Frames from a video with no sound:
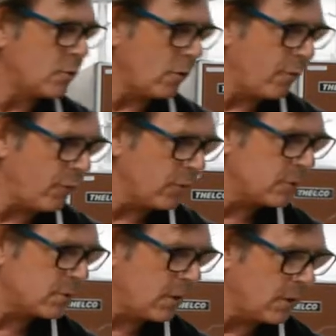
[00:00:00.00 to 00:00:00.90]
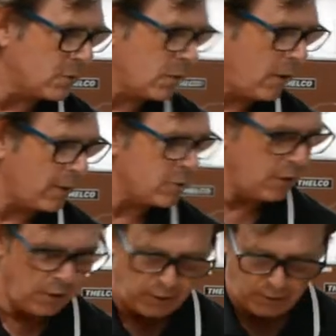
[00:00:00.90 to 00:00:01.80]
So the first
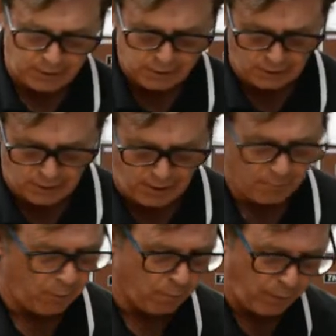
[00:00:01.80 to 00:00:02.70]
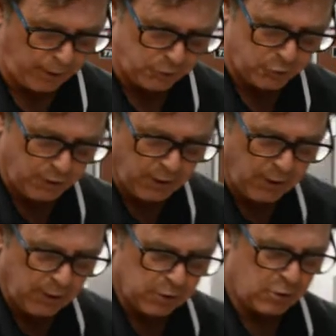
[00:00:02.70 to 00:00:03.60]
selection here is the camel brush.
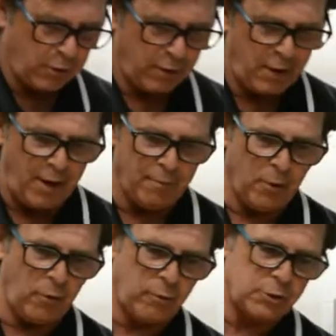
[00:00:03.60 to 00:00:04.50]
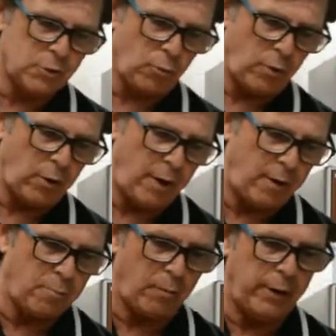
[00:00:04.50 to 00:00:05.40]
So the camel or squirrel
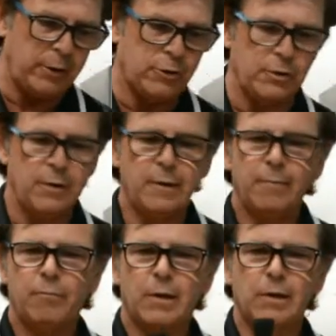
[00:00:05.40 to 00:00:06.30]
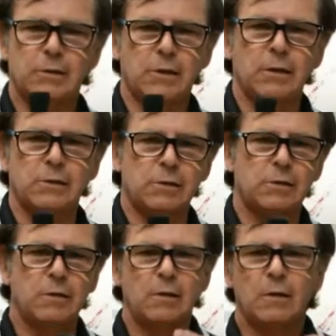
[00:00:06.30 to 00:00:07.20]
hair brush is
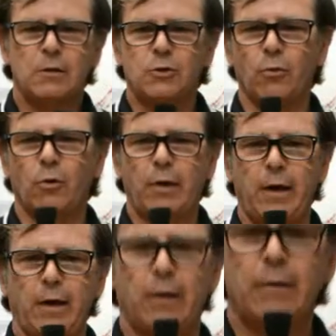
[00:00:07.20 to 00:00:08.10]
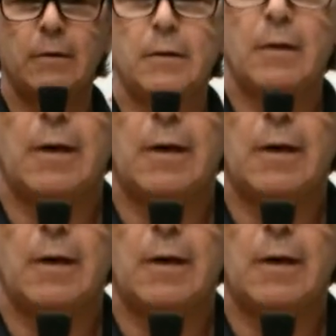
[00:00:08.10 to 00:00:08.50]
this tool here.